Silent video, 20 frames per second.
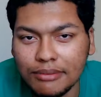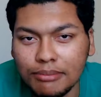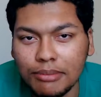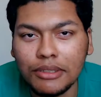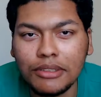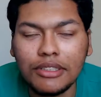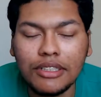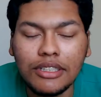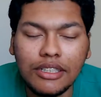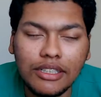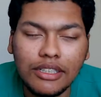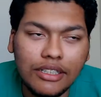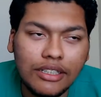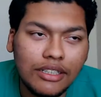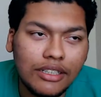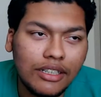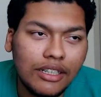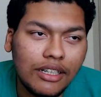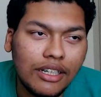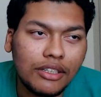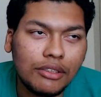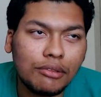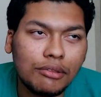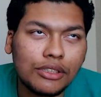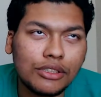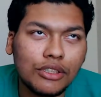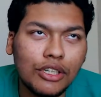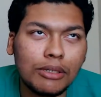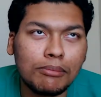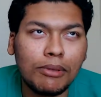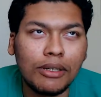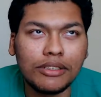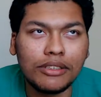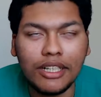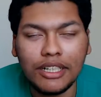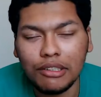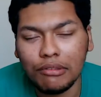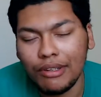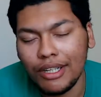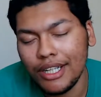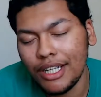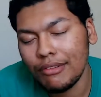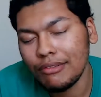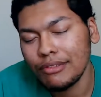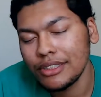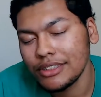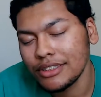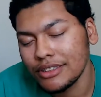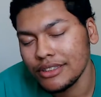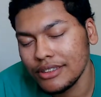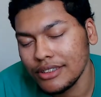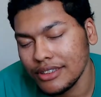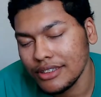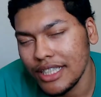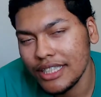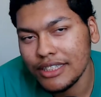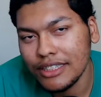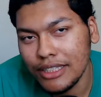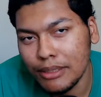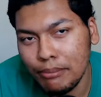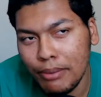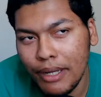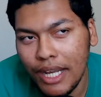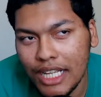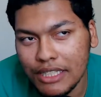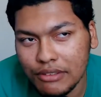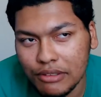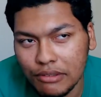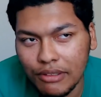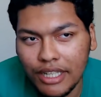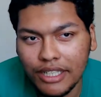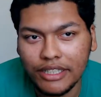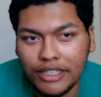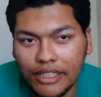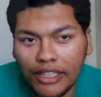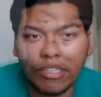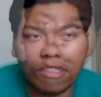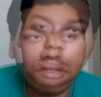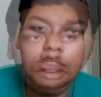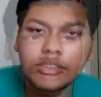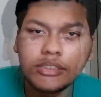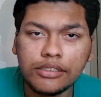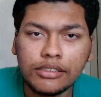But I don't want to talk about that quite yet. I want to stick to the past right now.